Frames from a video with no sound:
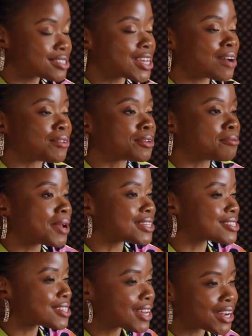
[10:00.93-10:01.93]
sound with my
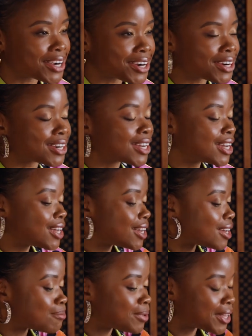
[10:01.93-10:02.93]
snare
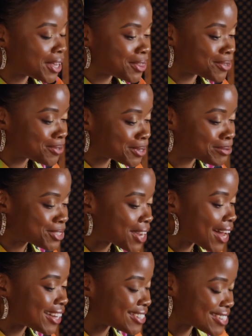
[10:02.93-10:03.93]
and play the rim
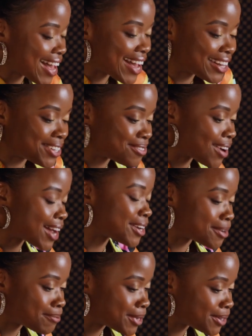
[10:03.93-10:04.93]
shot exactly right in
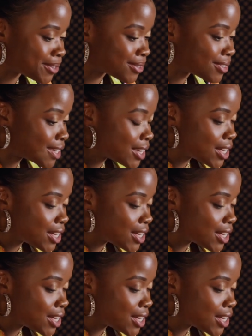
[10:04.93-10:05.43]
the middle.